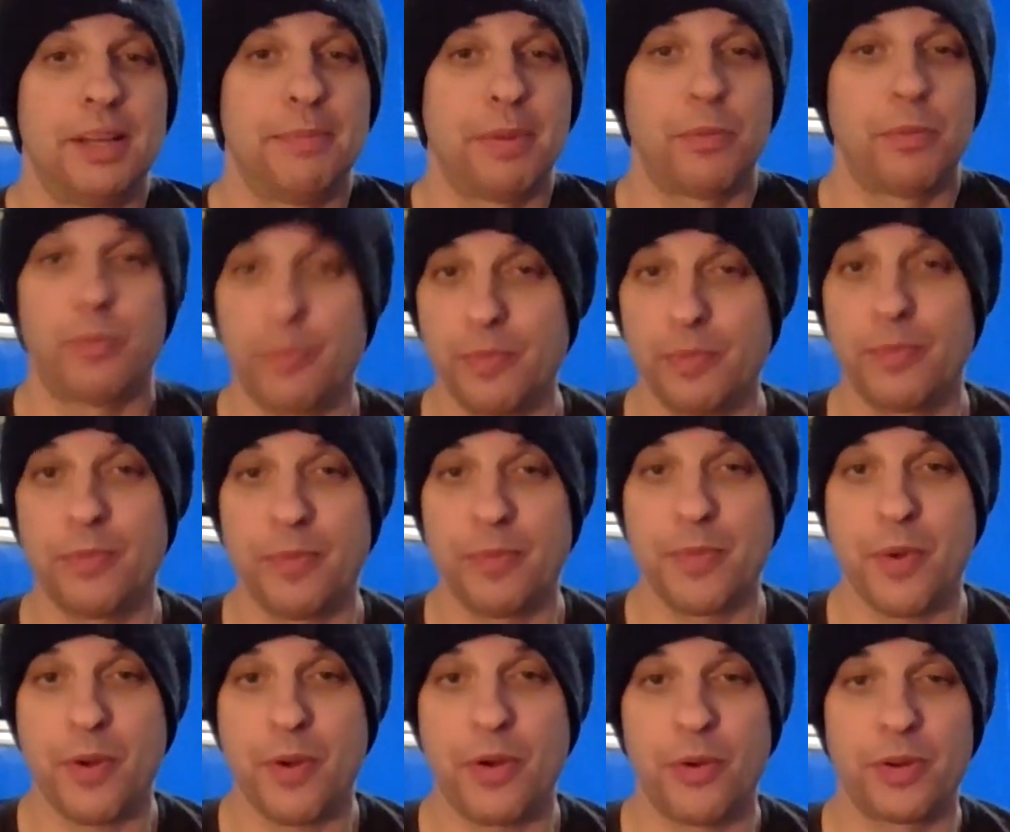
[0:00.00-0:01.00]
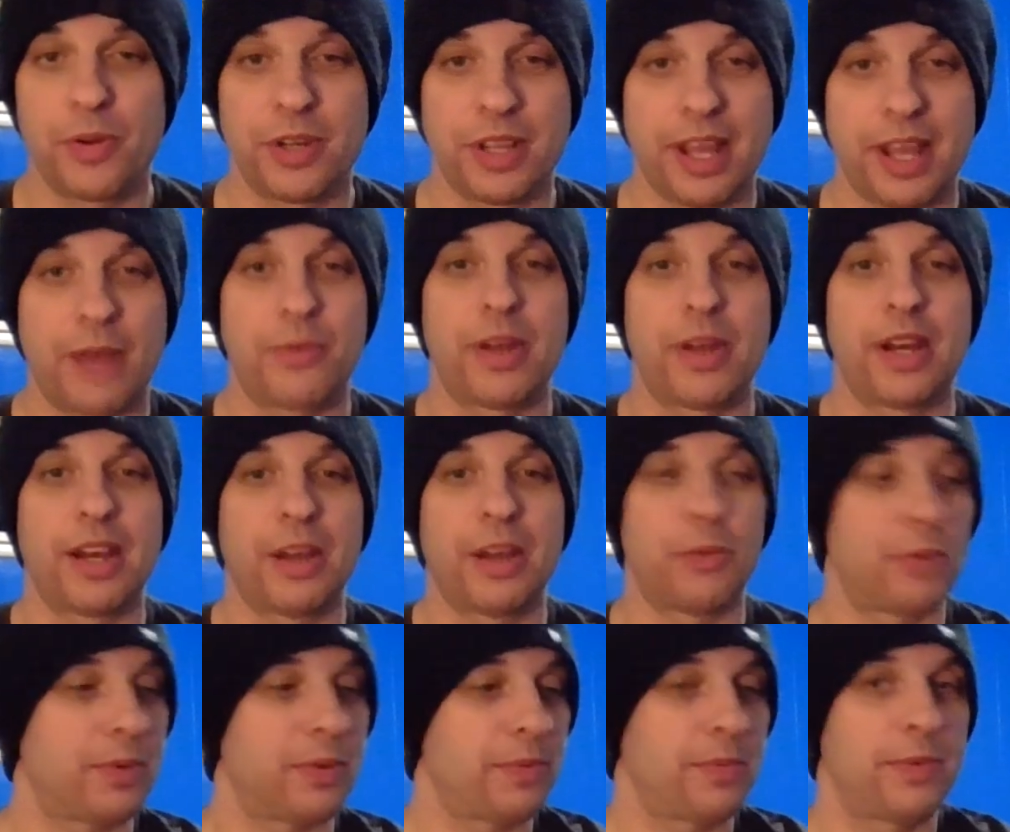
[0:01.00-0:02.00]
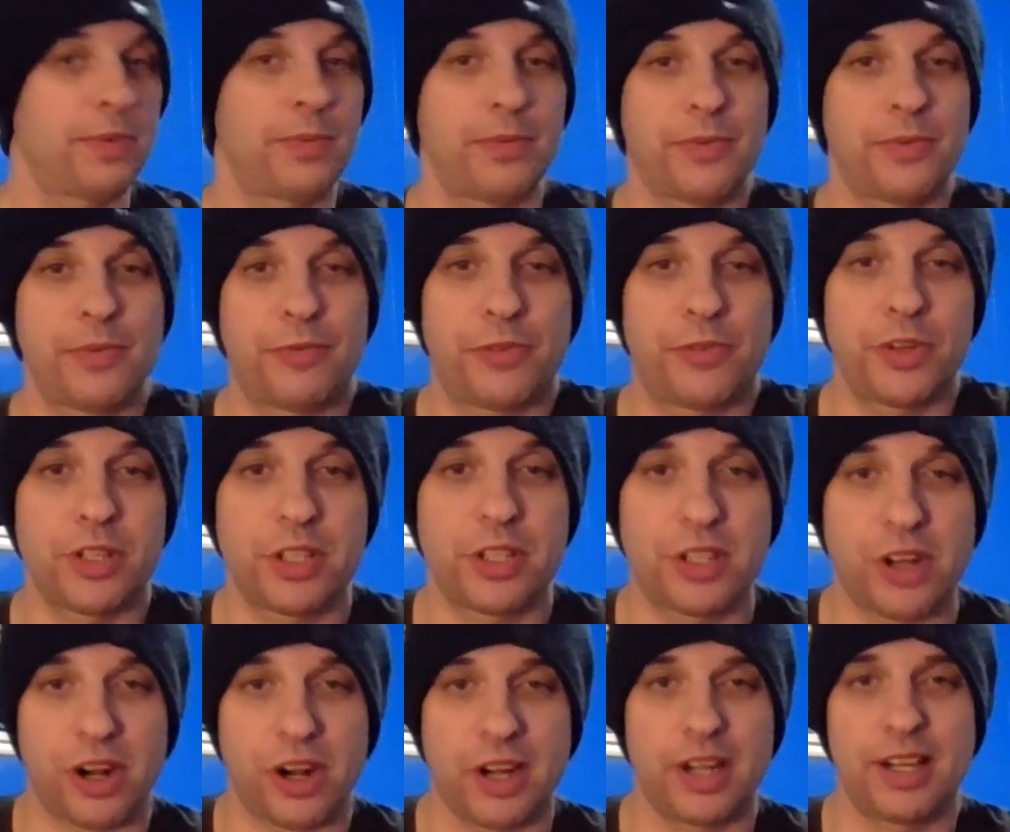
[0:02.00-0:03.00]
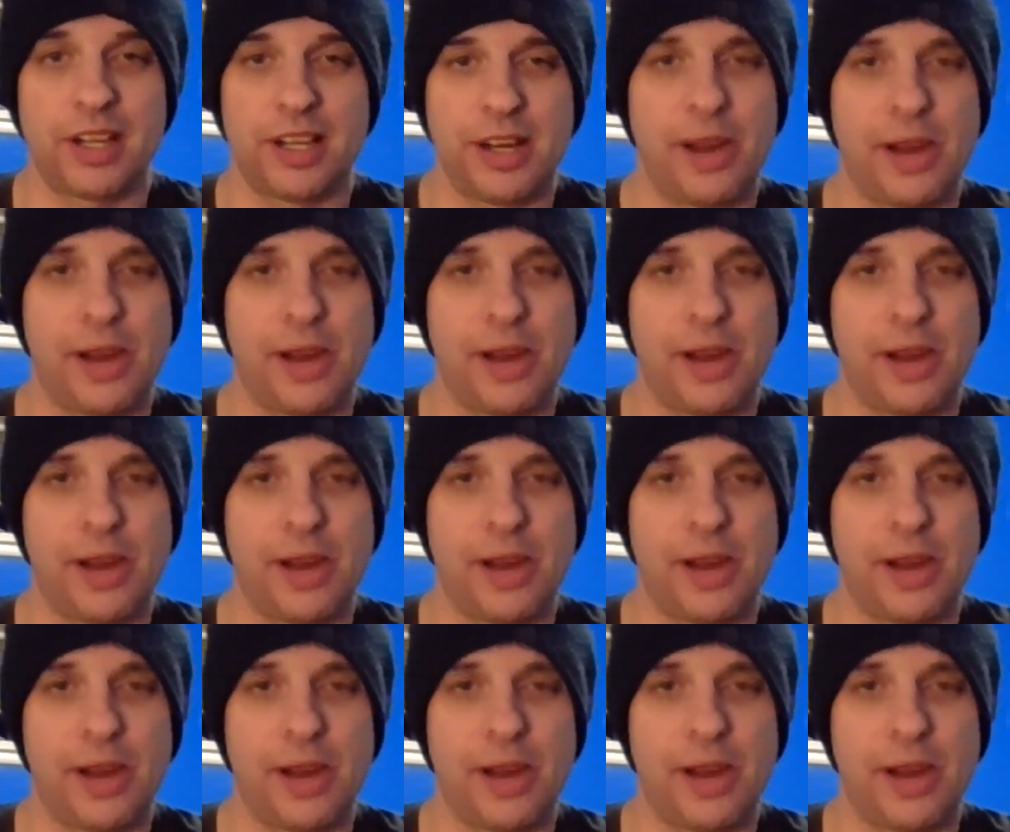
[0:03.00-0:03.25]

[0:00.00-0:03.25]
but won't go into that right now. We first start